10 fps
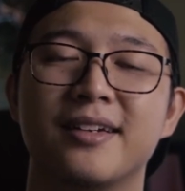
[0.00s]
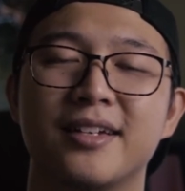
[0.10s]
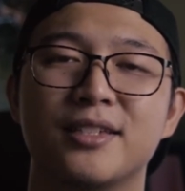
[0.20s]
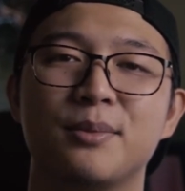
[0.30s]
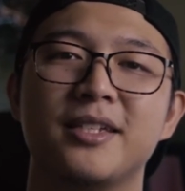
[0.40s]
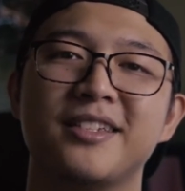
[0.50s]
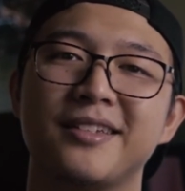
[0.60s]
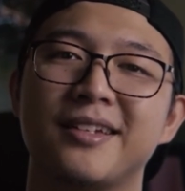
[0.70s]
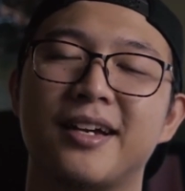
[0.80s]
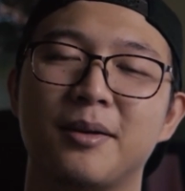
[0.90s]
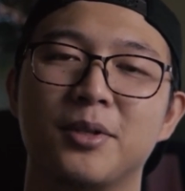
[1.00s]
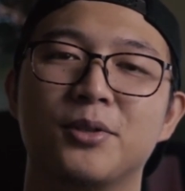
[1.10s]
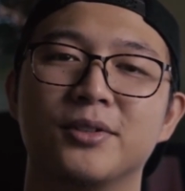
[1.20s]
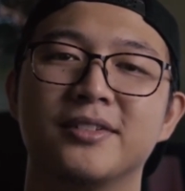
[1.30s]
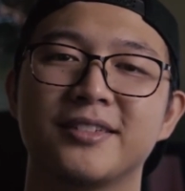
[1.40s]
It's me,
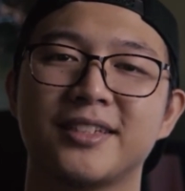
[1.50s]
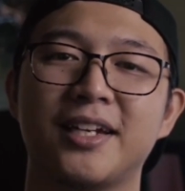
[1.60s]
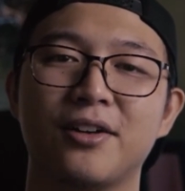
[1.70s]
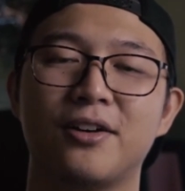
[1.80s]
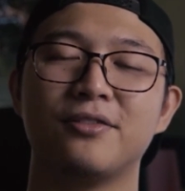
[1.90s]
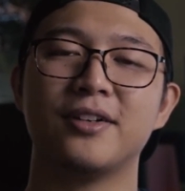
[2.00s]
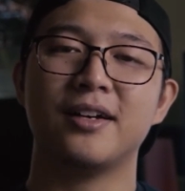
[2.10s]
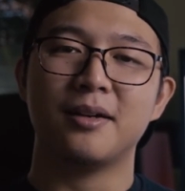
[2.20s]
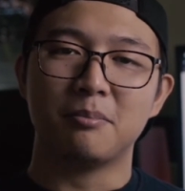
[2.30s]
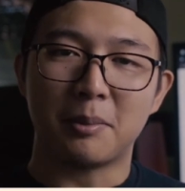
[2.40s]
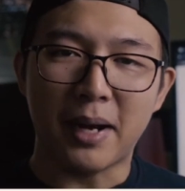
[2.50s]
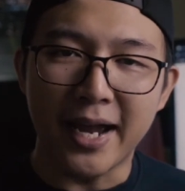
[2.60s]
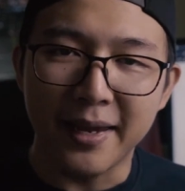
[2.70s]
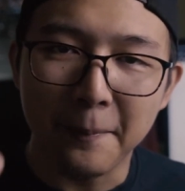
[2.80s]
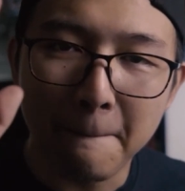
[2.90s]
Amirul, signing off. Bye-bye.